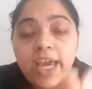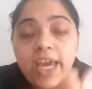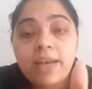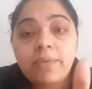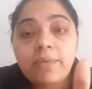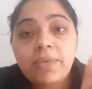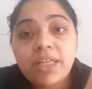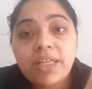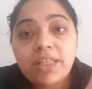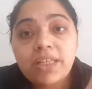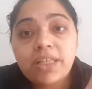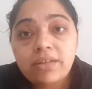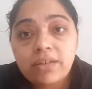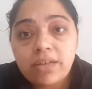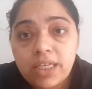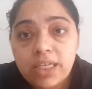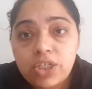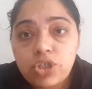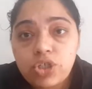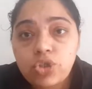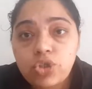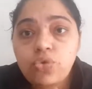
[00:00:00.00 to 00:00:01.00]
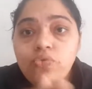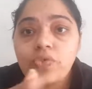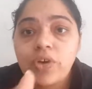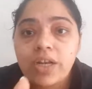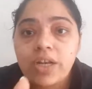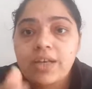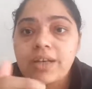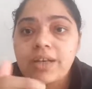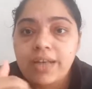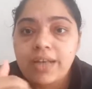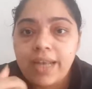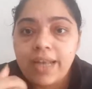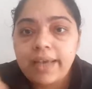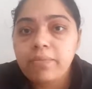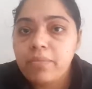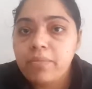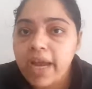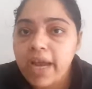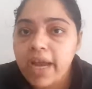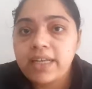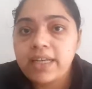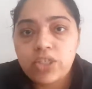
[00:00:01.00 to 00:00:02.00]
can be 3:1, like
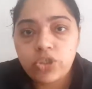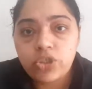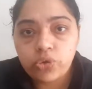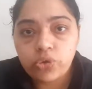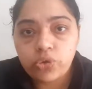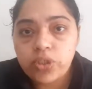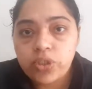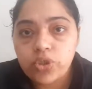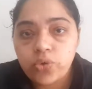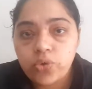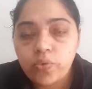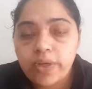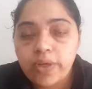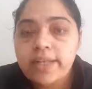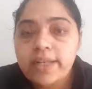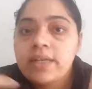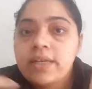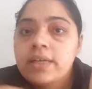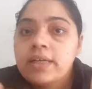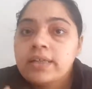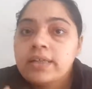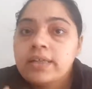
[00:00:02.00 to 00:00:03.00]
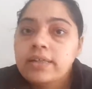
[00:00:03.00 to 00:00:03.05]
mine is 2:1.